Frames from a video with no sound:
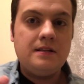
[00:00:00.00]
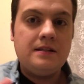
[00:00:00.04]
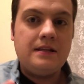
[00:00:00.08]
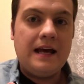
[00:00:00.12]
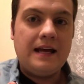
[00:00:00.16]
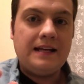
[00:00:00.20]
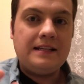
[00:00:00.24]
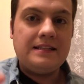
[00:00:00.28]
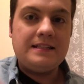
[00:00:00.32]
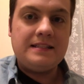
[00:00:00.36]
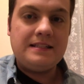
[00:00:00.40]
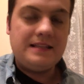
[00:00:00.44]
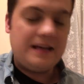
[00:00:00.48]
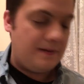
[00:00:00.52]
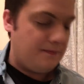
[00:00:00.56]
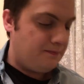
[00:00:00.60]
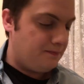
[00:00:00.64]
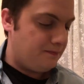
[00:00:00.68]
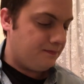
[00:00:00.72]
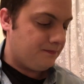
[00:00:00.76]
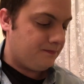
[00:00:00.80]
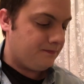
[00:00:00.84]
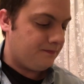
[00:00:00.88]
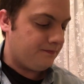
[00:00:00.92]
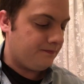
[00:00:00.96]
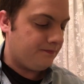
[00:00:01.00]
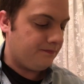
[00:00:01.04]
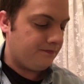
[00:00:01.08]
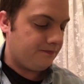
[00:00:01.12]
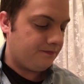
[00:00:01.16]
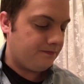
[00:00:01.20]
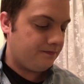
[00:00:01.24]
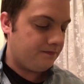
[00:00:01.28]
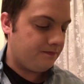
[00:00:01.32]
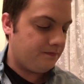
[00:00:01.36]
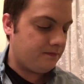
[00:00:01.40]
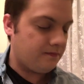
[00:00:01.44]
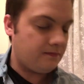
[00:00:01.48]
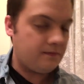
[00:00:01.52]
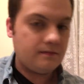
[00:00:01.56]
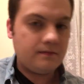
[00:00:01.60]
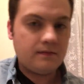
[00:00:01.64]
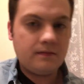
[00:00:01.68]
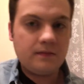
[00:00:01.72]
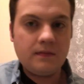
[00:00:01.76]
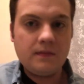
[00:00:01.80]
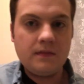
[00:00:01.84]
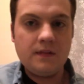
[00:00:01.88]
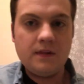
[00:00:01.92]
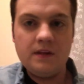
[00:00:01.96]
That's done.
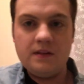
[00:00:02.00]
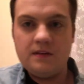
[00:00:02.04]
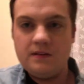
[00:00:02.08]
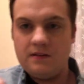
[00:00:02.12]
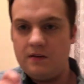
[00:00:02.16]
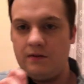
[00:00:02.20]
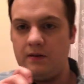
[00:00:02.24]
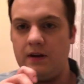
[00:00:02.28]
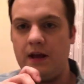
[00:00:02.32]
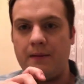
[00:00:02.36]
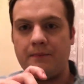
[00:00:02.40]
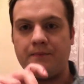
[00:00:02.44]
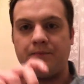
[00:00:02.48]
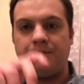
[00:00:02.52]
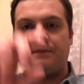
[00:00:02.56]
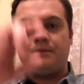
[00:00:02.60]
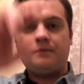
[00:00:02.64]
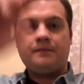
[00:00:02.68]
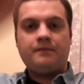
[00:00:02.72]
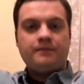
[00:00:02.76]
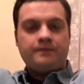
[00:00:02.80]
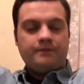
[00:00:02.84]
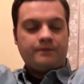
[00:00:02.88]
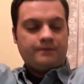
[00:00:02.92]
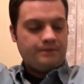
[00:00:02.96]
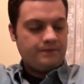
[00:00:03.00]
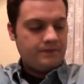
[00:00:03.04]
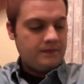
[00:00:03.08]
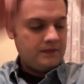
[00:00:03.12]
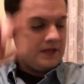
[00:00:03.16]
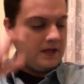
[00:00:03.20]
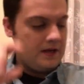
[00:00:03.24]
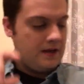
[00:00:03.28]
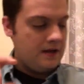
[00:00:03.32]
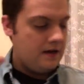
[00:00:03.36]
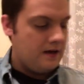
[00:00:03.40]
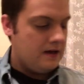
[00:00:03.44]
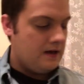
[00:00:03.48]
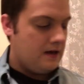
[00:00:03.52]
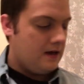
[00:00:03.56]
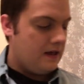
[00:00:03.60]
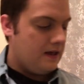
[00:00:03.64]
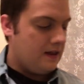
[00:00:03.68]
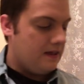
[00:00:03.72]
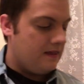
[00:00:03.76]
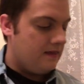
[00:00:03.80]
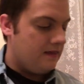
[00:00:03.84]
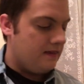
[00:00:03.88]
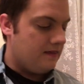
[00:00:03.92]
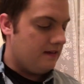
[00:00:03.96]
So yeah.
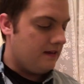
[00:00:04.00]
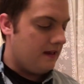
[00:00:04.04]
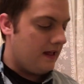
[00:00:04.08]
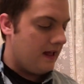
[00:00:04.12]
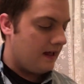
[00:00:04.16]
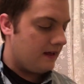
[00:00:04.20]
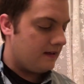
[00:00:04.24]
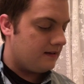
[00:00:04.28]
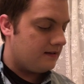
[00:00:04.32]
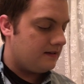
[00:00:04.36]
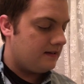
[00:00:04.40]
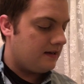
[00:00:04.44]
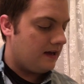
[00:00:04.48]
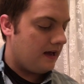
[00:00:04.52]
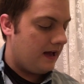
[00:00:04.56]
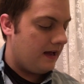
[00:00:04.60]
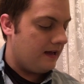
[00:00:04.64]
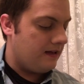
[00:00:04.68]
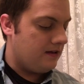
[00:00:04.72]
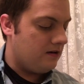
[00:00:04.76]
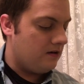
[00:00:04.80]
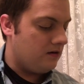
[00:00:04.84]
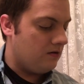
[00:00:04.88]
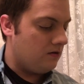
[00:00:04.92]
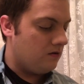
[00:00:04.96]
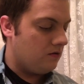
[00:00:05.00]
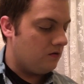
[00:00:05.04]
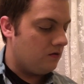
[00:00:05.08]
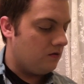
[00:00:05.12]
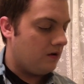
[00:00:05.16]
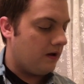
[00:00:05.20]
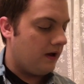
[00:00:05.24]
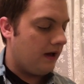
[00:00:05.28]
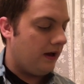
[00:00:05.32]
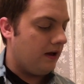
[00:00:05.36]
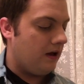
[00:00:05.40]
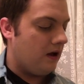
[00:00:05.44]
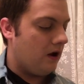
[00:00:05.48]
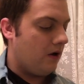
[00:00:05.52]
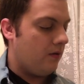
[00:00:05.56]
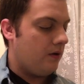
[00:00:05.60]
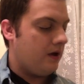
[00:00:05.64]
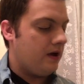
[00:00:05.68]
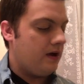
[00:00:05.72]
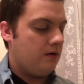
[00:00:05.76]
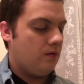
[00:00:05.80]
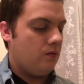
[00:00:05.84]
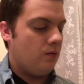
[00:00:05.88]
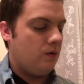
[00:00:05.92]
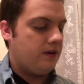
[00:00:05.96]
Next, I use, I go
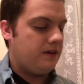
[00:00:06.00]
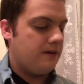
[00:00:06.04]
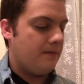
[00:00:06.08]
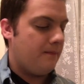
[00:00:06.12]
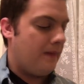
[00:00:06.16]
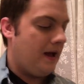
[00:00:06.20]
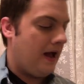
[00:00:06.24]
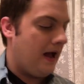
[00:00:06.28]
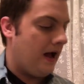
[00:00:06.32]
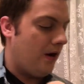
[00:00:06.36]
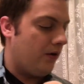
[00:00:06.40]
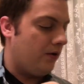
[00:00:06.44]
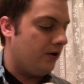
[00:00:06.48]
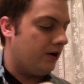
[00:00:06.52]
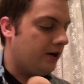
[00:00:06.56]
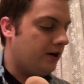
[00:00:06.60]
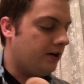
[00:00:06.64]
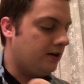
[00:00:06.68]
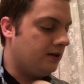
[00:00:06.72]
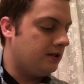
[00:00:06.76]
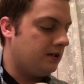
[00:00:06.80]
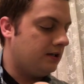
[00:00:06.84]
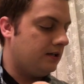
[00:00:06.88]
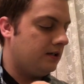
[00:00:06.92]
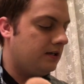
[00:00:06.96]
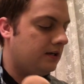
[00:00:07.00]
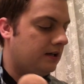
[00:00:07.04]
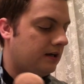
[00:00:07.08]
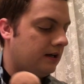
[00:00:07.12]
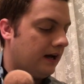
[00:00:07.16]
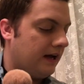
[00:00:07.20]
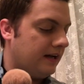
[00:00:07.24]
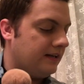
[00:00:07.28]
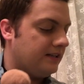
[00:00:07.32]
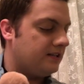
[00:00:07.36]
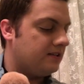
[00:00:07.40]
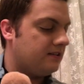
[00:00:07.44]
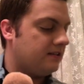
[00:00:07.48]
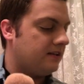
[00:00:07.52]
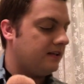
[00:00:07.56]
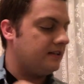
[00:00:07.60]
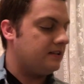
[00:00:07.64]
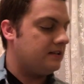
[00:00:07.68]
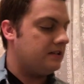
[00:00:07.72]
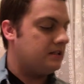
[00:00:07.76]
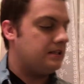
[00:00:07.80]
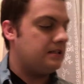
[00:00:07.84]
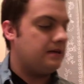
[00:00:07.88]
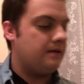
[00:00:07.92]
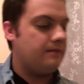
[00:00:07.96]
in with the powder. I just like
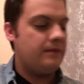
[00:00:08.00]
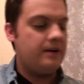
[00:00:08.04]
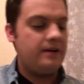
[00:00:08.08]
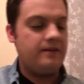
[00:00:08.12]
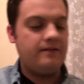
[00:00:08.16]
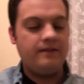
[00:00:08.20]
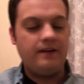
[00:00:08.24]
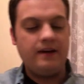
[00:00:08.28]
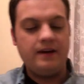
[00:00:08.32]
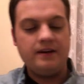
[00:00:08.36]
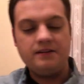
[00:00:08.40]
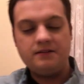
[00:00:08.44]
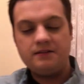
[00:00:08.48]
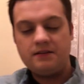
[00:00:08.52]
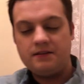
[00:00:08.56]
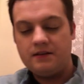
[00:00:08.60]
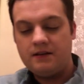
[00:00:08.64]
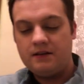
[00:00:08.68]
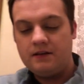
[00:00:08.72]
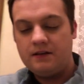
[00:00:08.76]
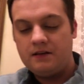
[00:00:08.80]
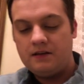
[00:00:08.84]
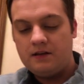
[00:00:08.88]
to set my face